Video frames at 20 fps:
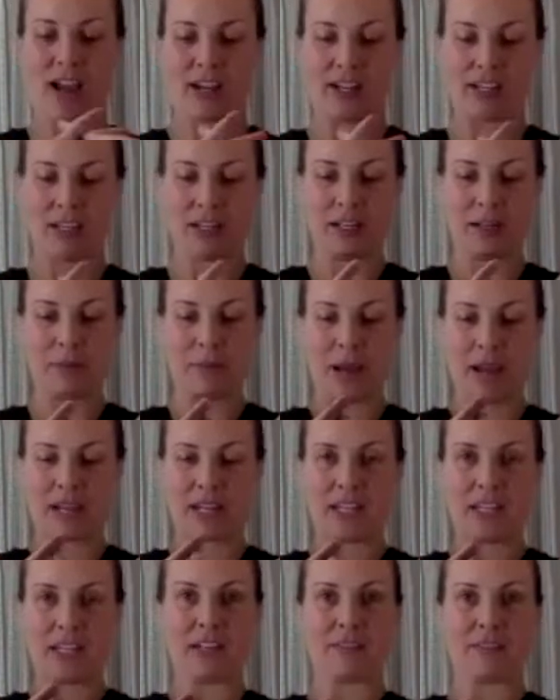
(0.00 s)
it back
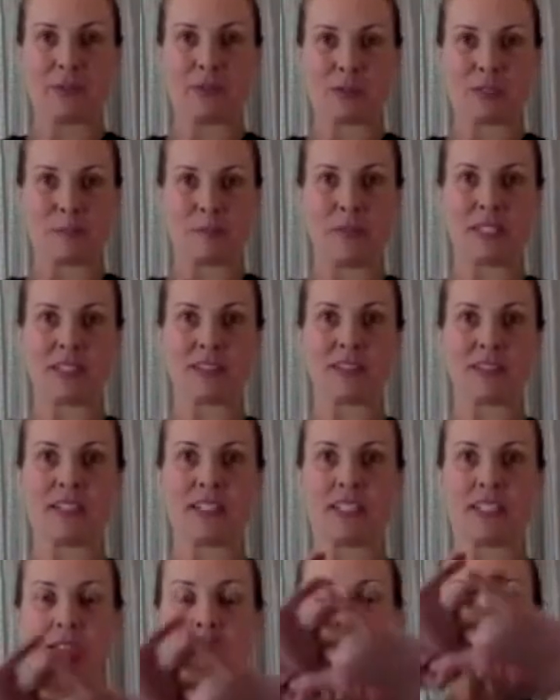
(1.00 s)
in if it was
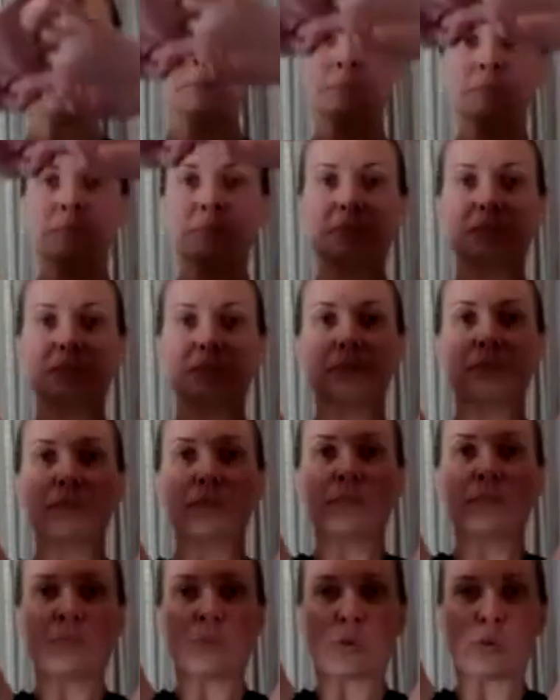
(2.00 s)
missing?
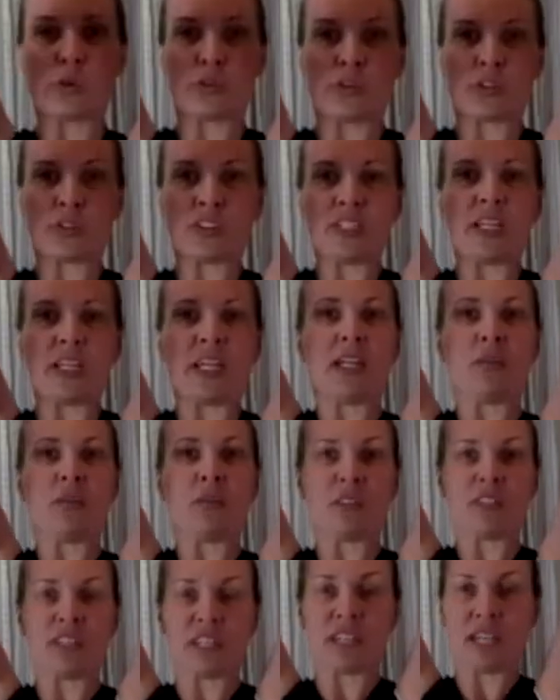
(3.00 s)
Or staying
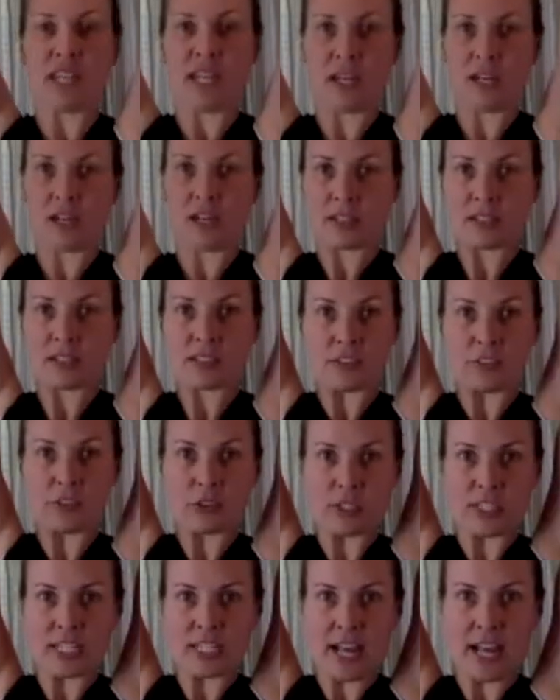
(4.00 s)
with the cadence if
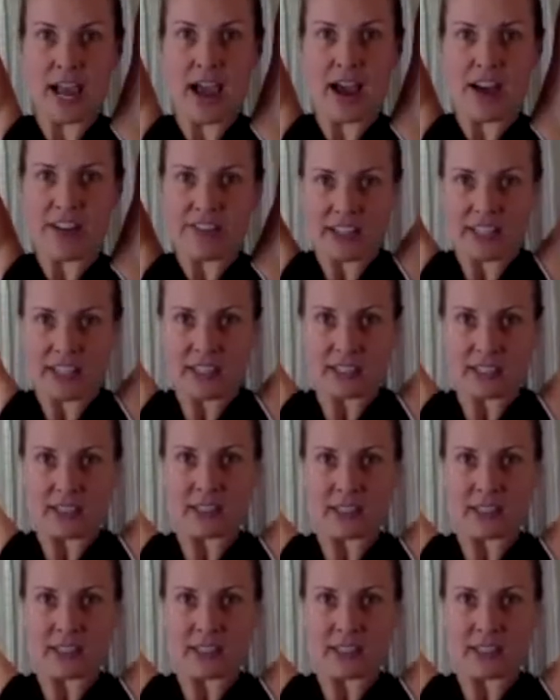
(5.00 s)
you did have it.